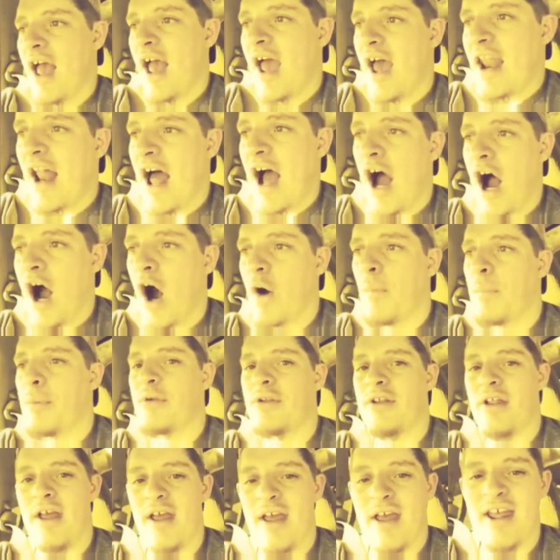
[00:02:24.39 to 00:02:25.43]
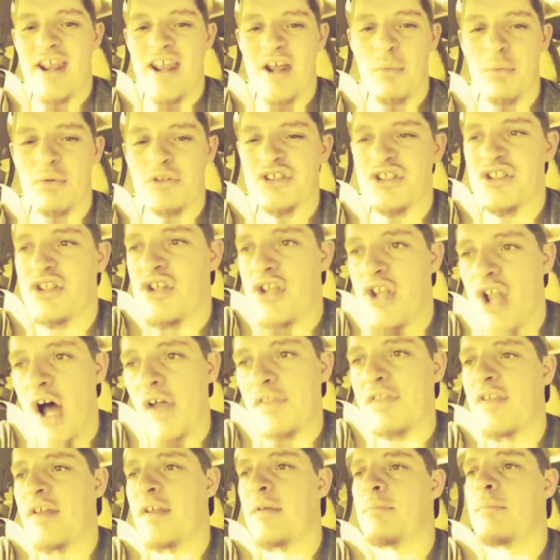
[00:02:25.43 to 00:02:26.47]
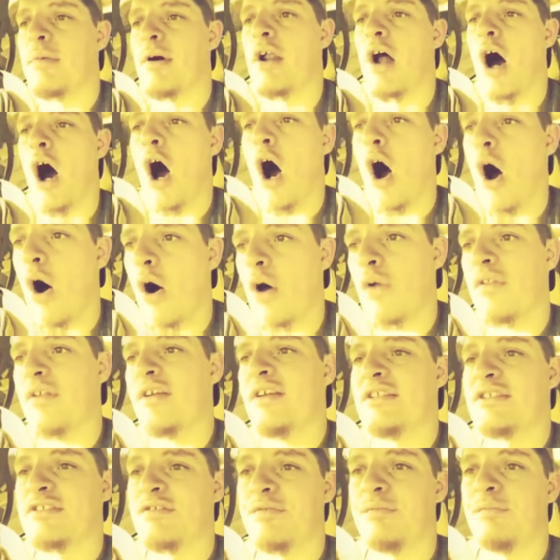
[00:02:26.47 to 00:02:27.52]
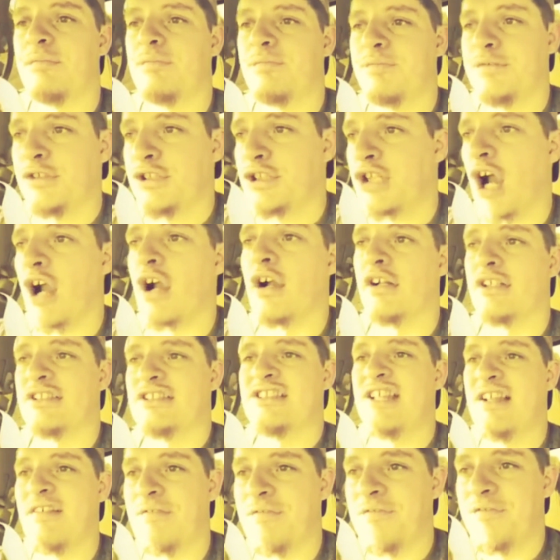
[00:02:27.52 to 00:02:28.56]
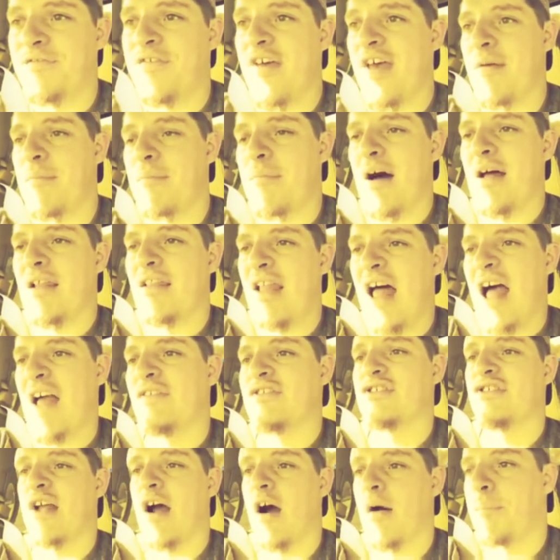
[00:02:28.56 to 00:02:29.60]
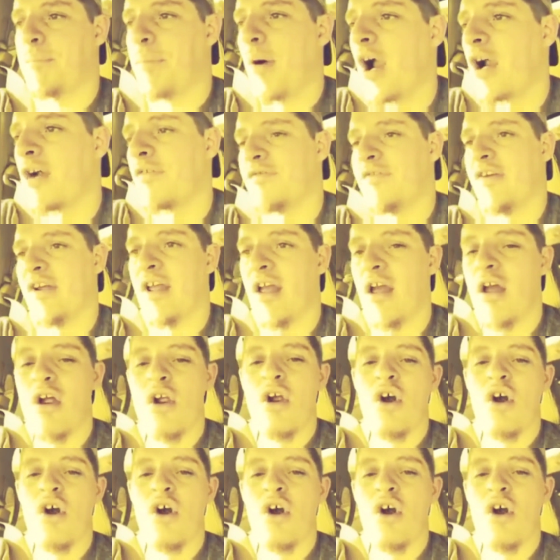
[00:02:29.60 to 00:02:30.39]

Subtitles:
And I opened it, and it was nothing but all these shirts that fit my lifestyle perfect.